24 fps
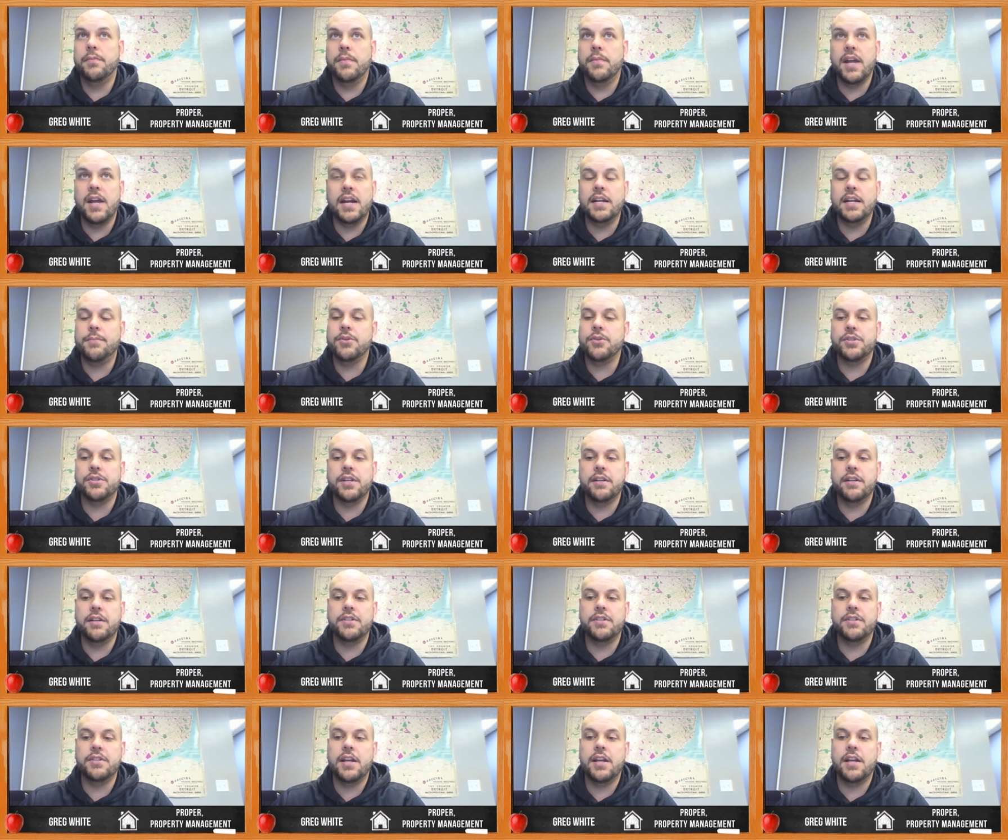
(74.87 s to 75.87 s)
90%
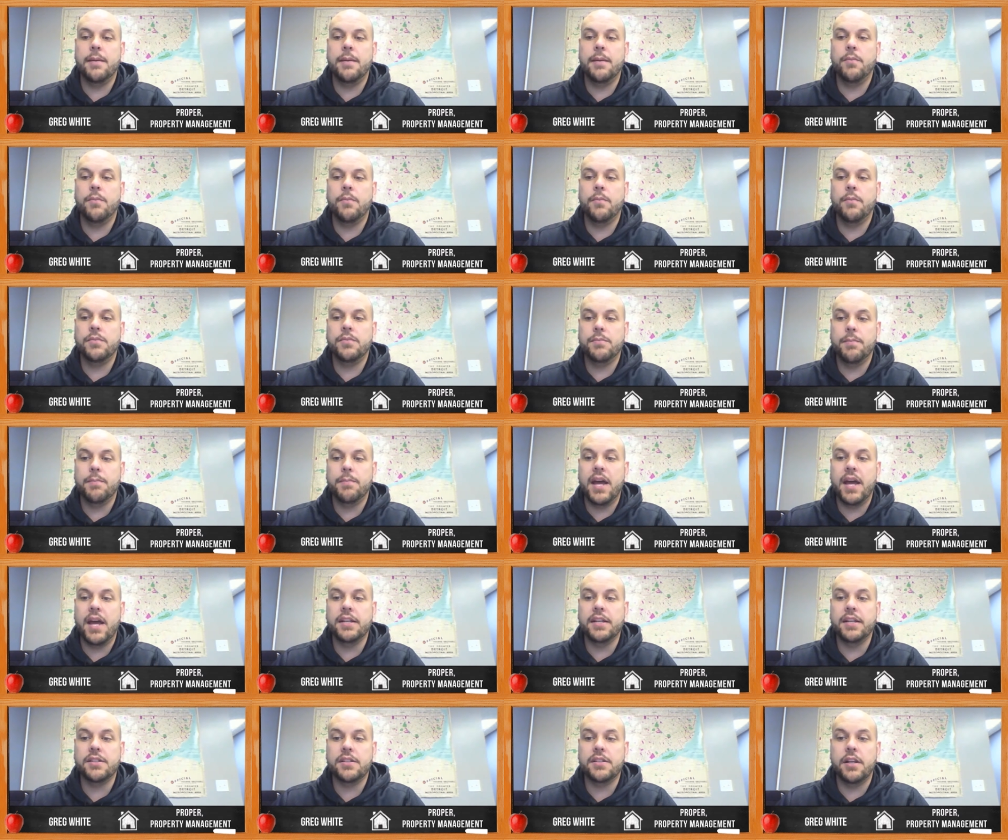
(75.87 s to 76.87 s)
of his time
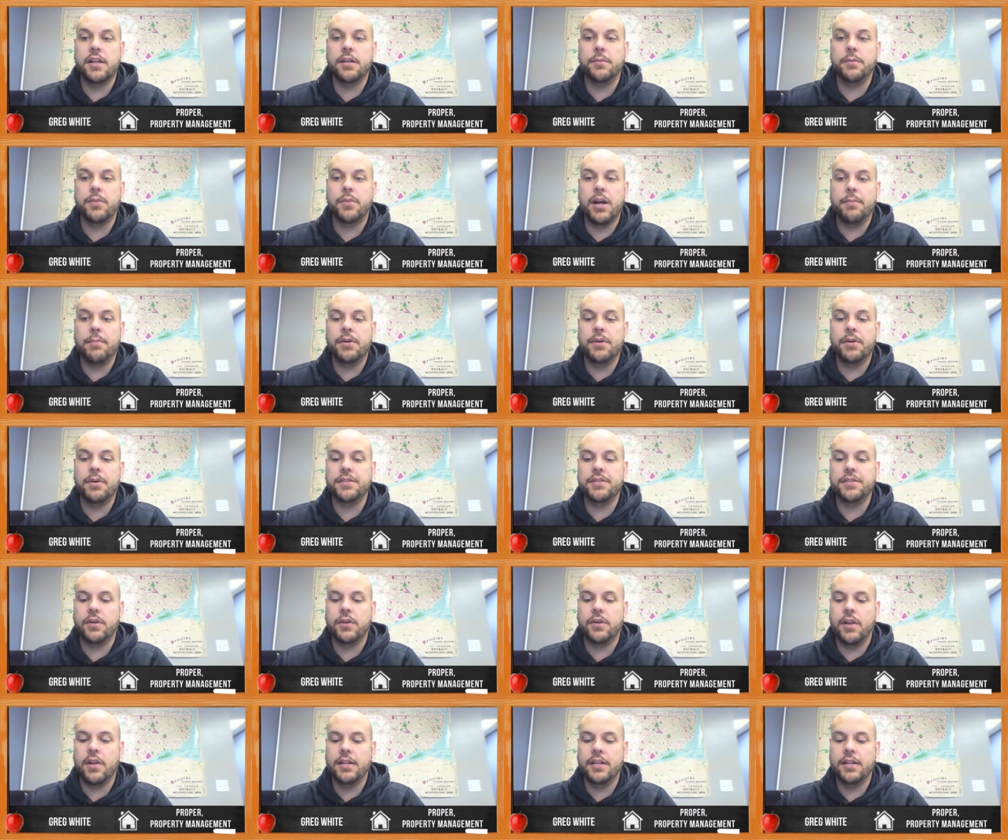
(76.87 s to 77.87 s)
buying and selling properties
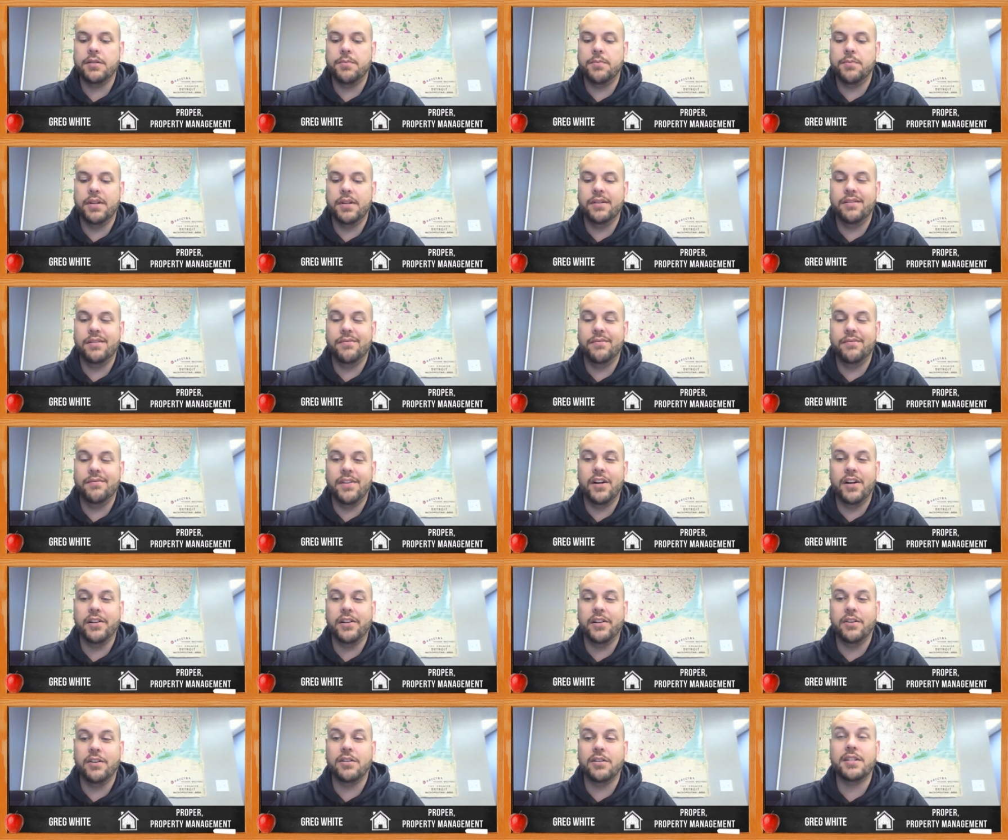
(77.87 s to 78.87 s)
for clients, but
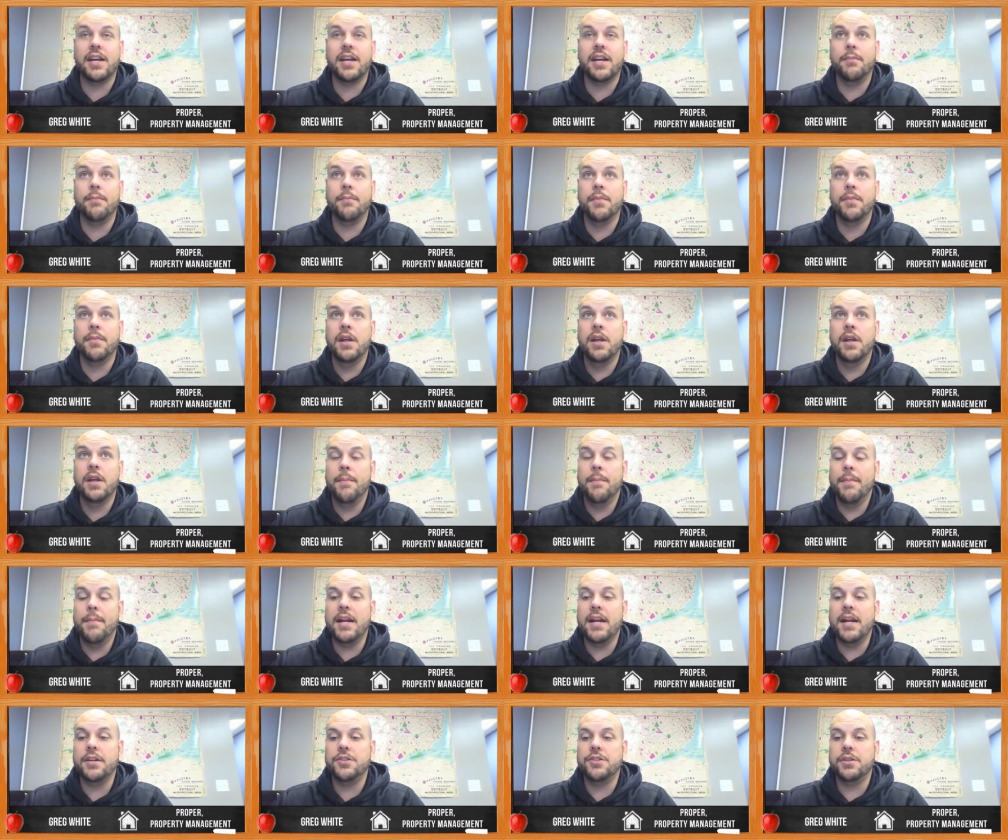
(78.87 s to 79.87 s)
very little time
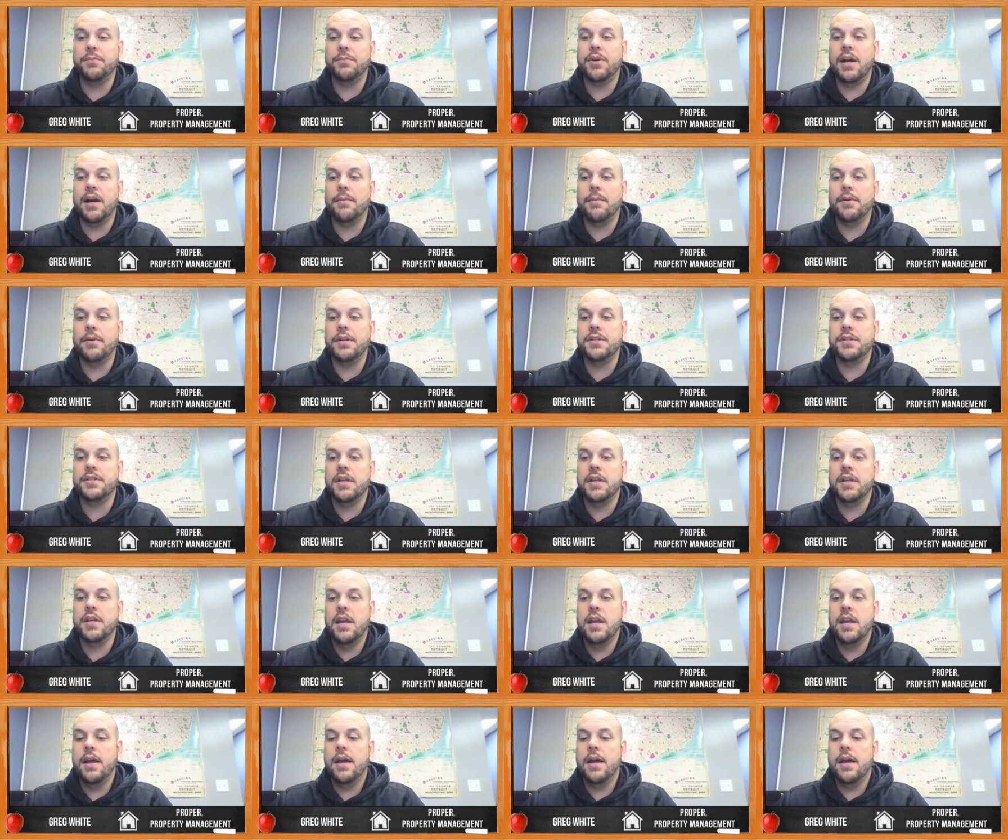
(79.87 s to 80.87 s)
managing properties.
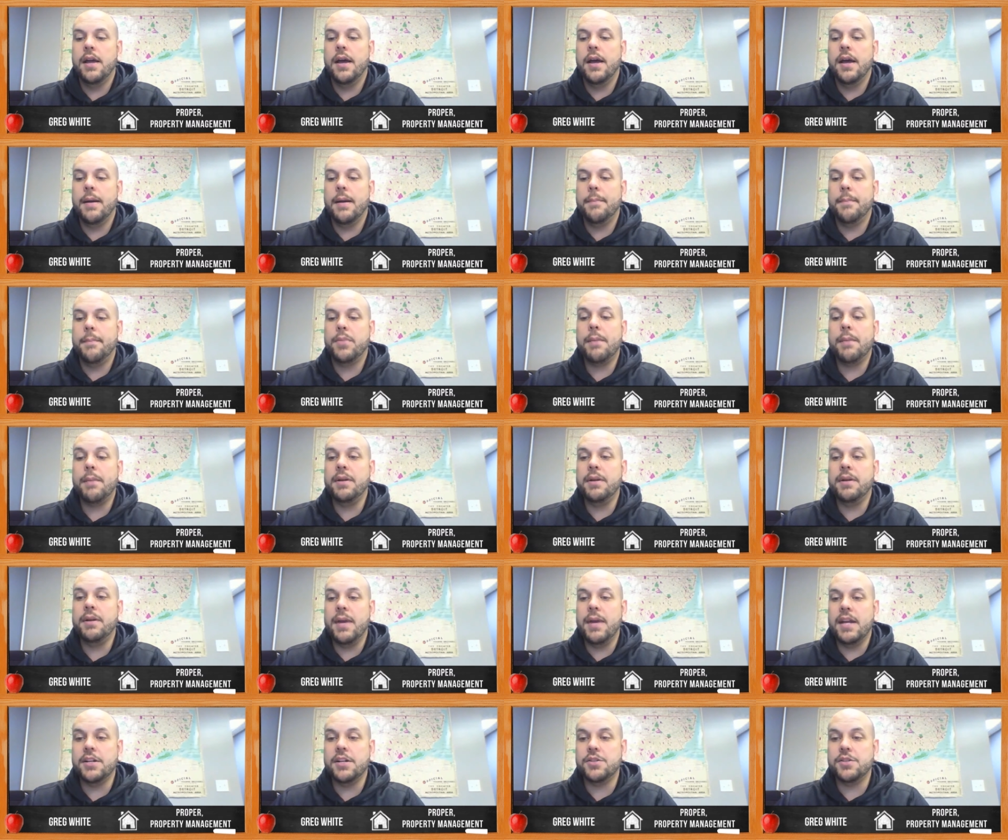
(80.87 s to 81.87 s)
Um, property
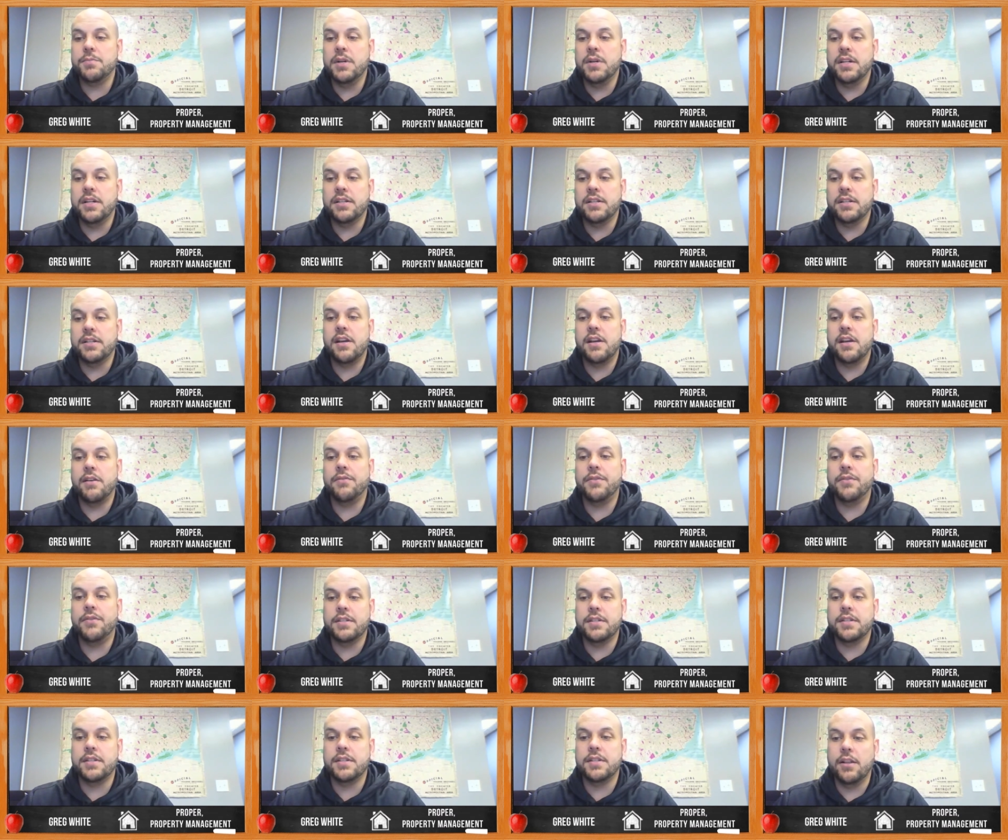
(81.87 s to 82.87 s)
management itself
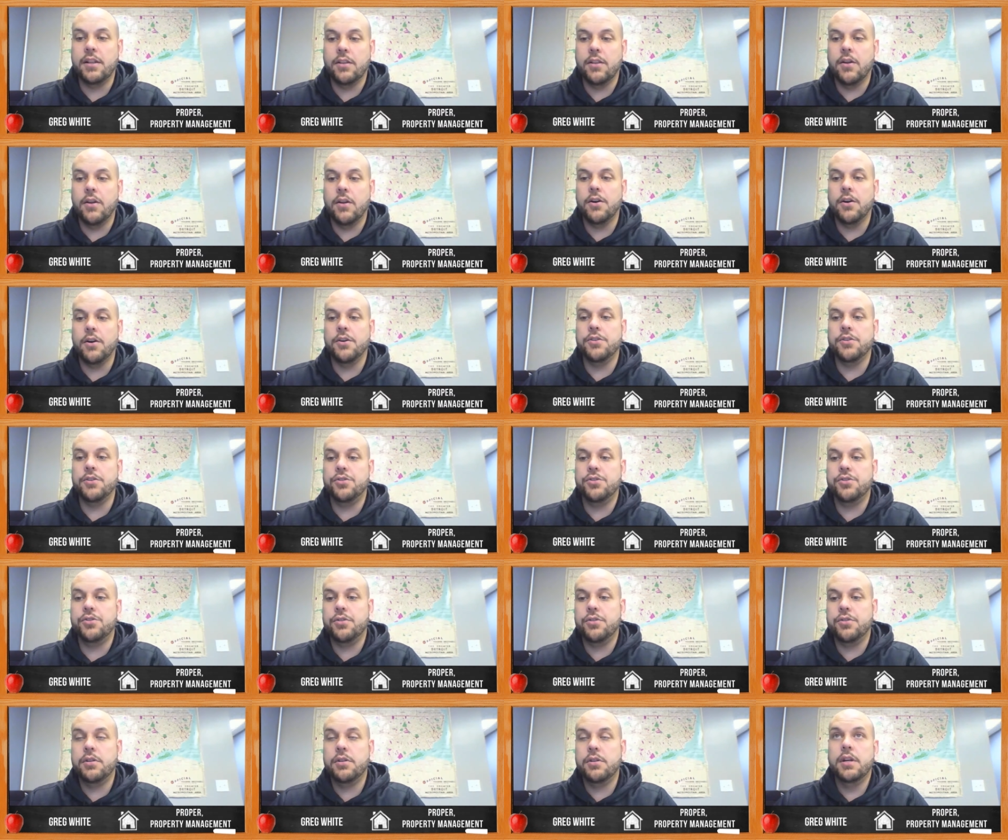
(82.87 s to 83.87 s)
is a
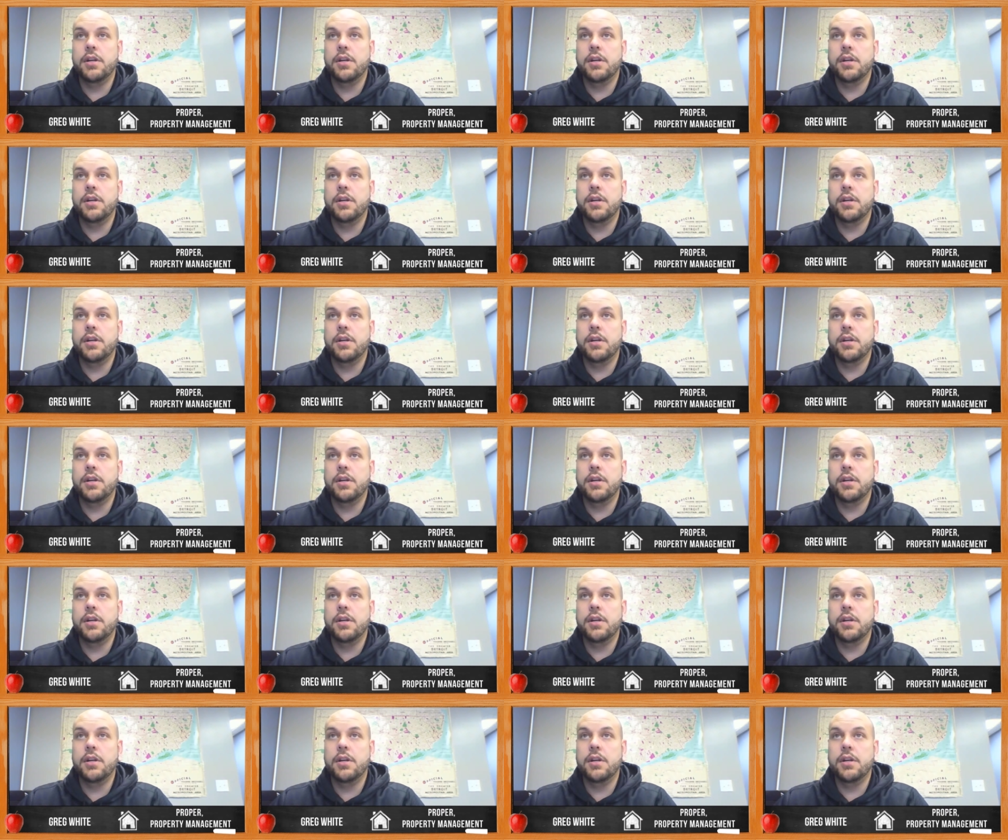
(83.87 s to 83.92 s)
large